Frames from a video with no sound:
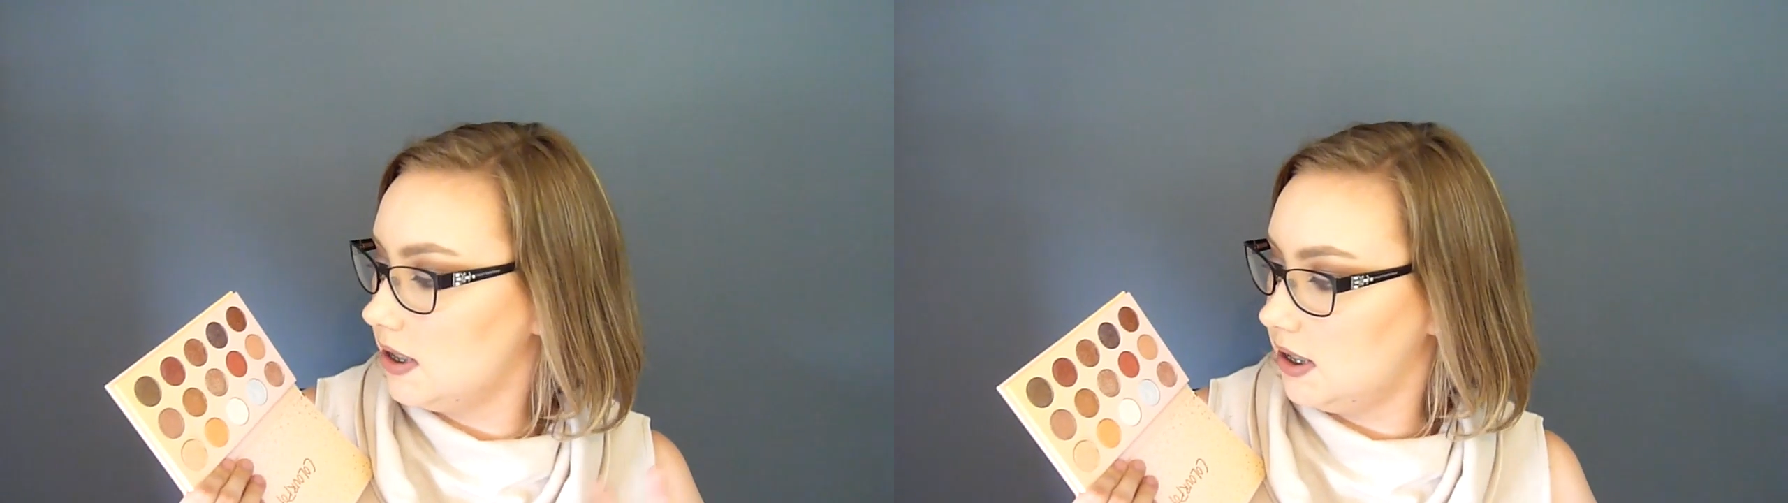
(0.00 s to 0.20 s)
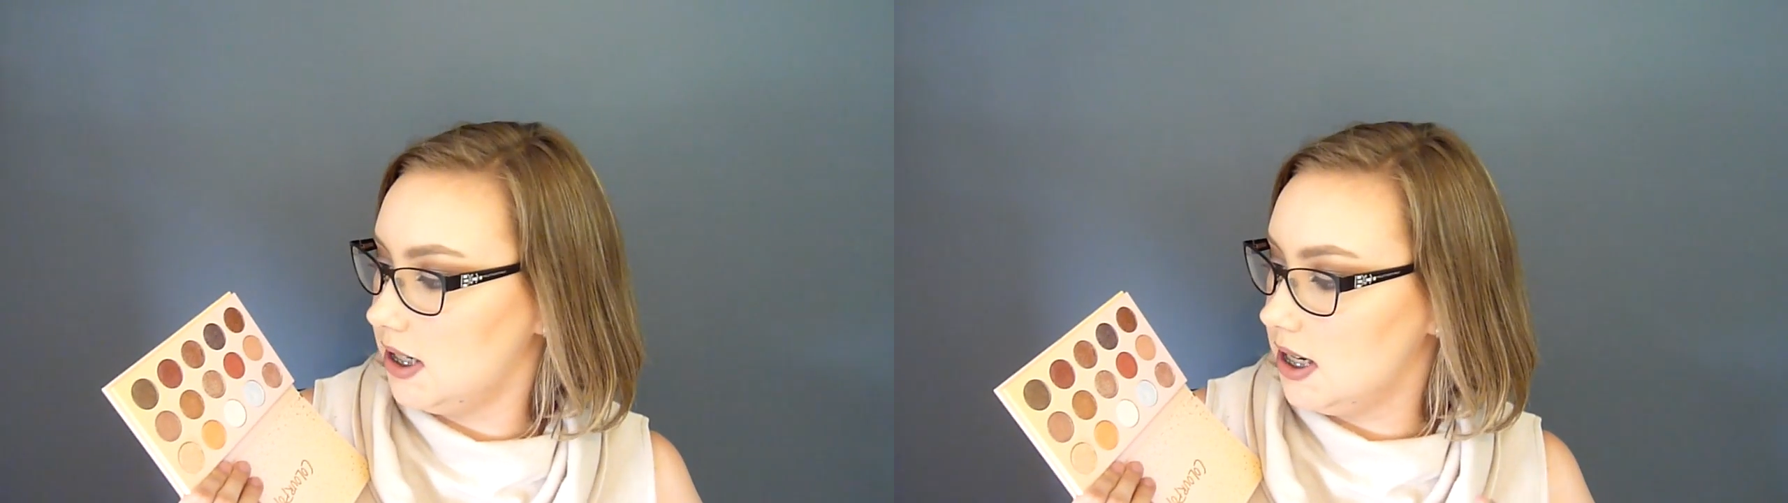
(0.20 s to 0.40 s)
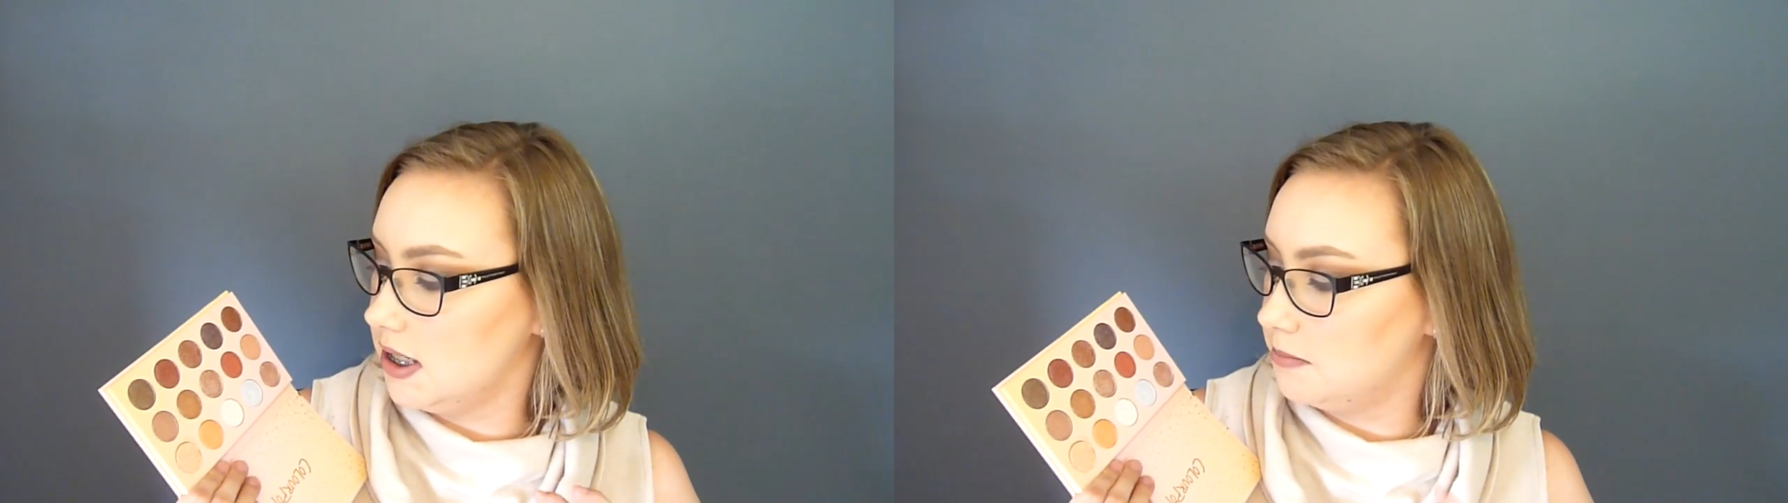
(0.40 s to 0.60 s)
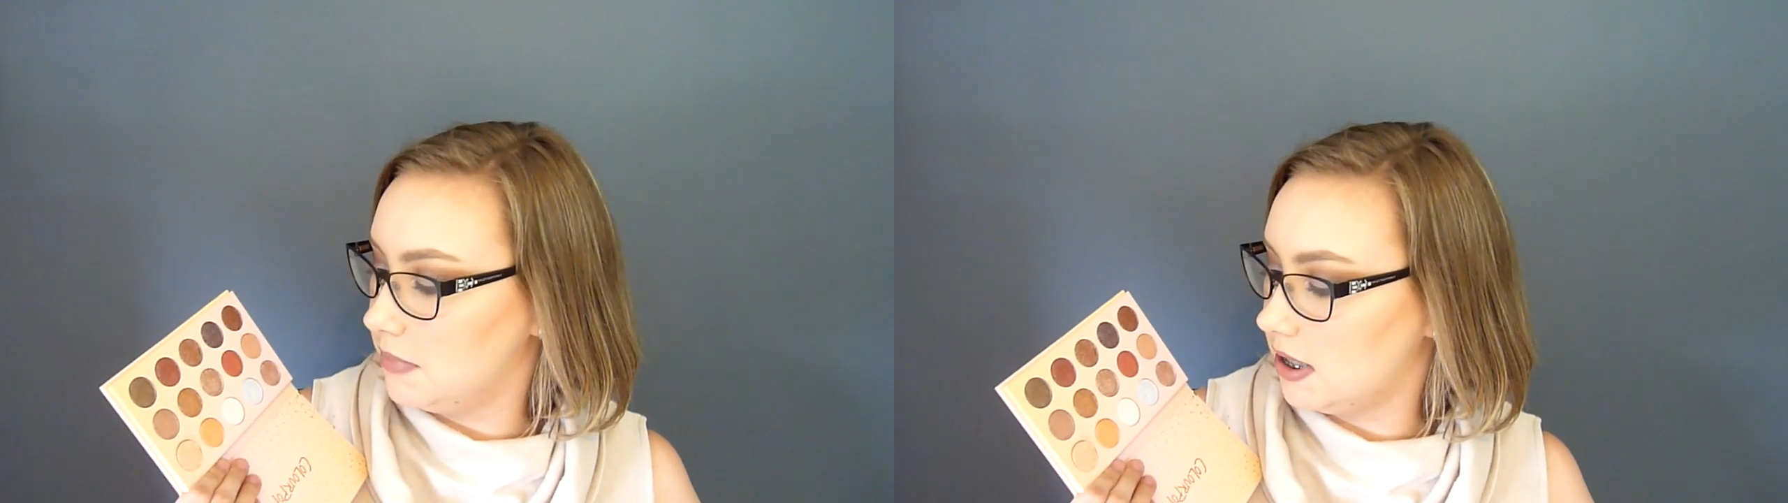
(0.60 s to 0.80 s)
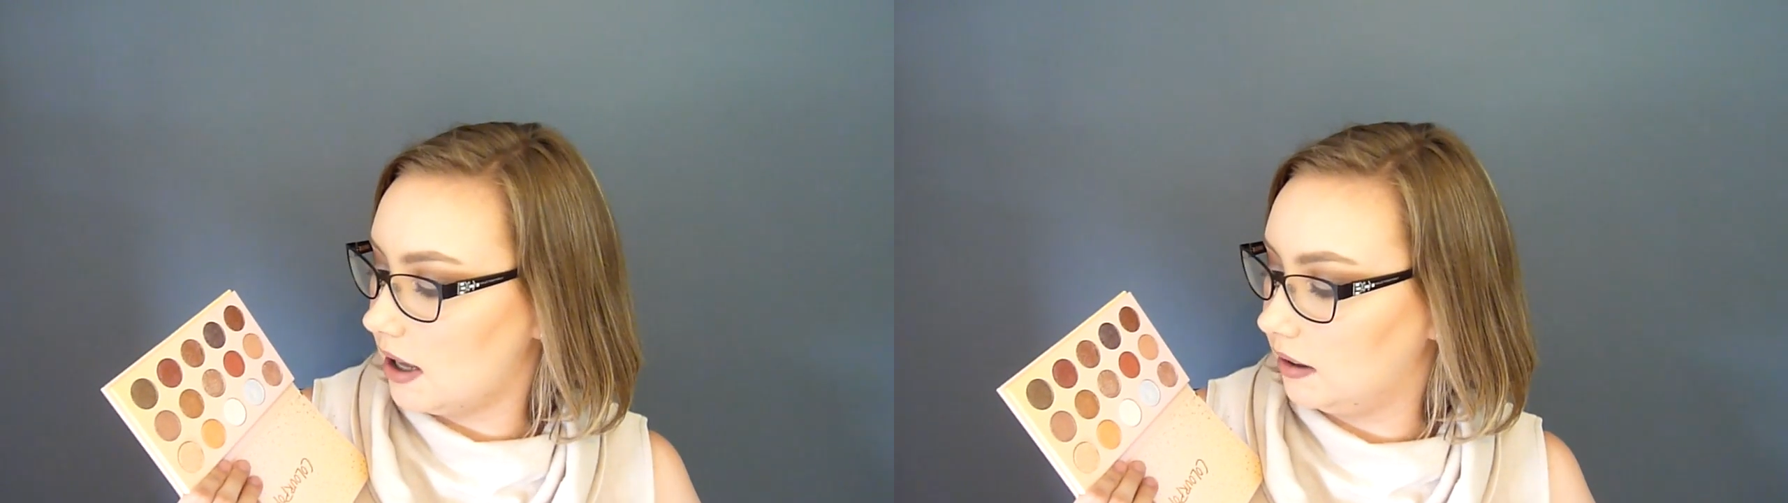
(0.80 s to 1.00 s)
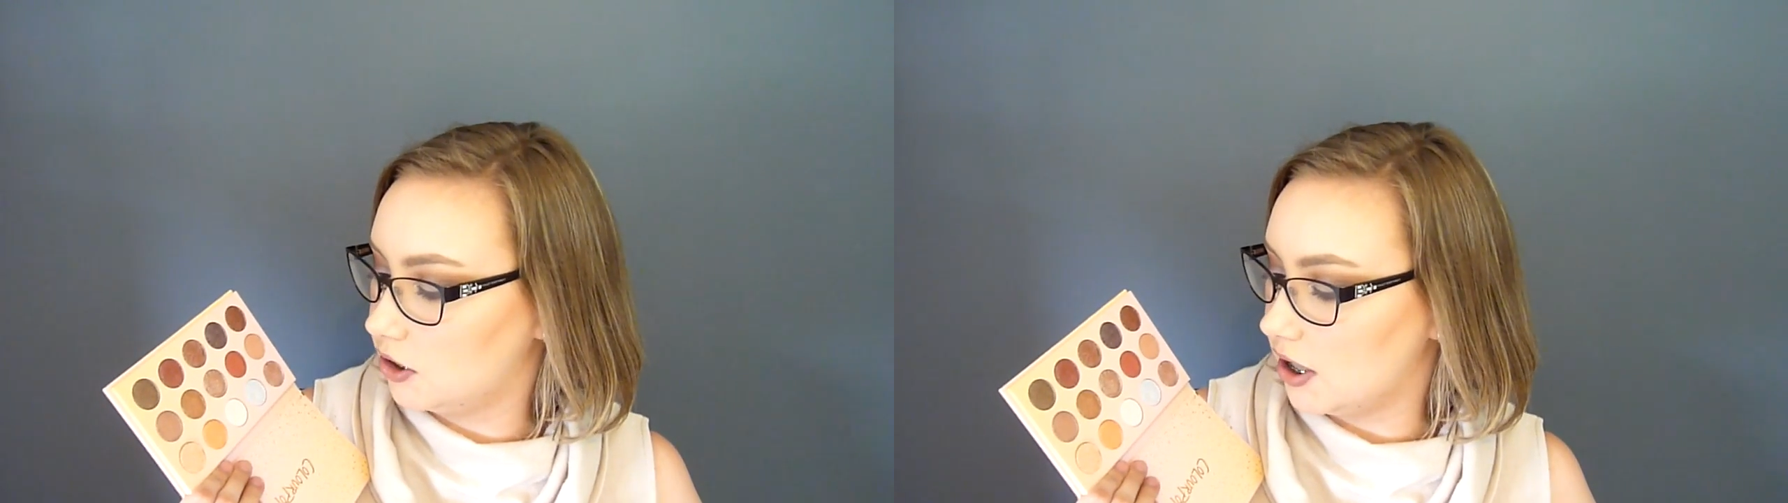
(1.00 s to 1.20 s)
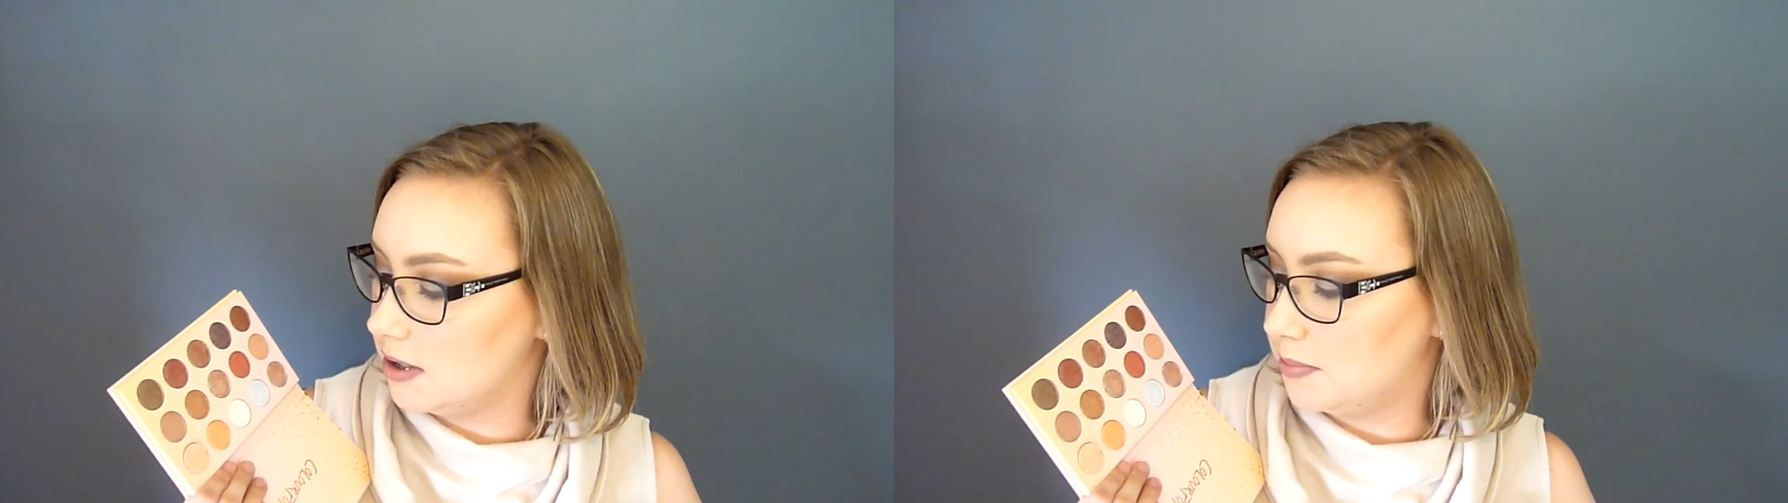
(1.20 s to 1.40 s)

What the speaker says: standard metallic shades,